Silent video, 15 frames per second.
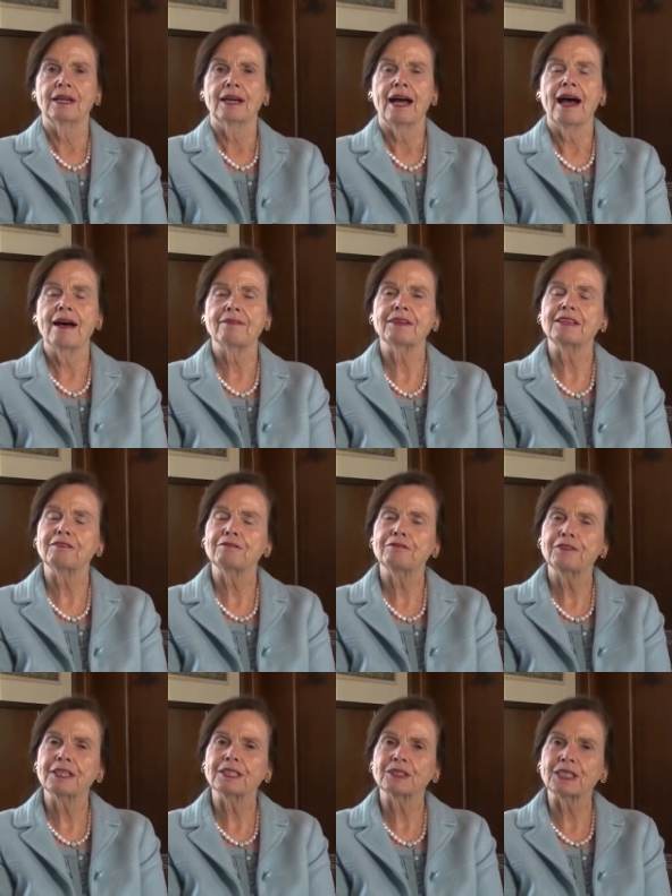having
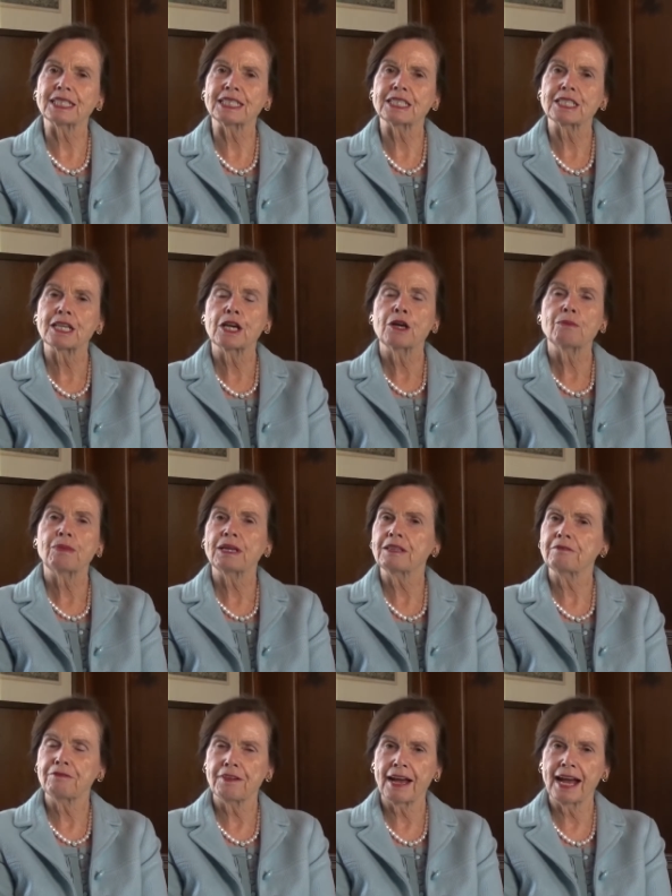feelings, but in
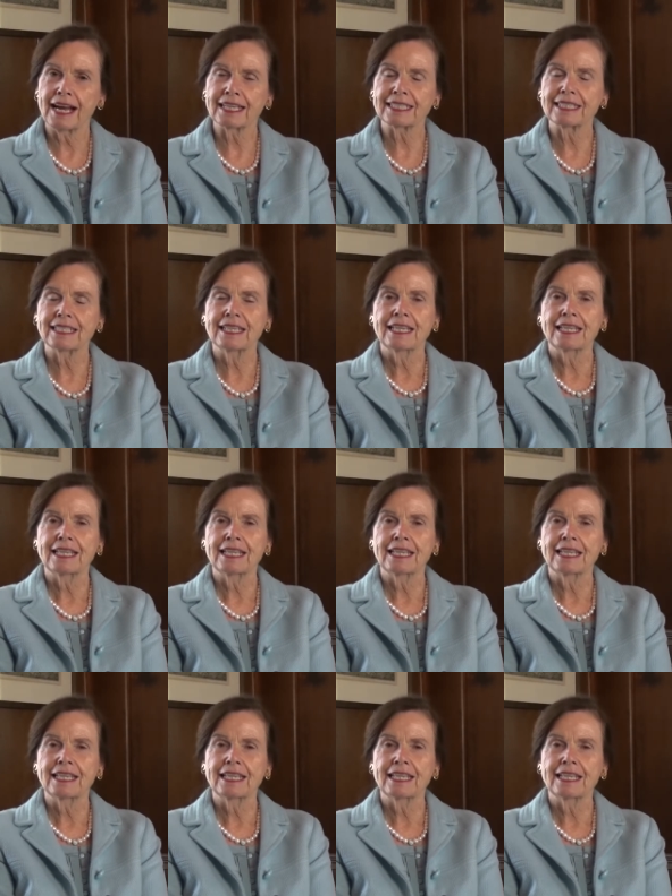fact,